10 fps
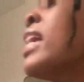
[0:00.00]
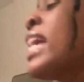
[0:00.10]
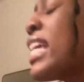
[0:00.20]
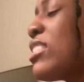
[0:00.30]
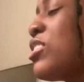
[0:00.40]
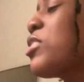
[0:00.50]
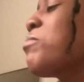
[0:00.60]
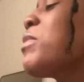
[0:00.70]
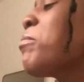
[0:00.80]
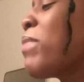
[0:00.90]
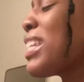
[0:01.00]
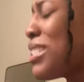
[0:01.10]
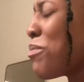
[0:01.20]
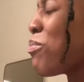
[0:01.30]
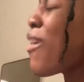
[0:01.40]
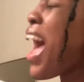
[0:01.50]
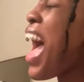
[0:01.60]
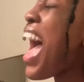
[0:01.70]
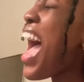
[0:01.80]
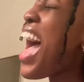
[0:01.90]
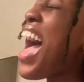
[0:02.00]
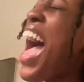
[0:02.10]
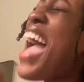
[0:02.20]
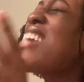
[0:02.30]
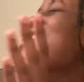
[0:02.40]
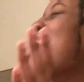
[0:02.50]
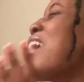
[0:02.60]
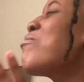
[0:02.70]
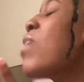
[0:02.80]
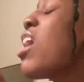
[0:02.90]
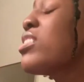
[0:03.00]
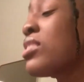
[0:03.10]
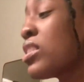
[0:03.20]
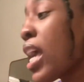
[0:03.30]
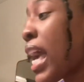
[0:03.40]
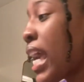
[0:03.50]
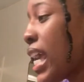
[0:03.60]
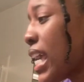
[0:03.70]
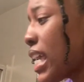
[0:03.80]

It took me by surprise, I must say,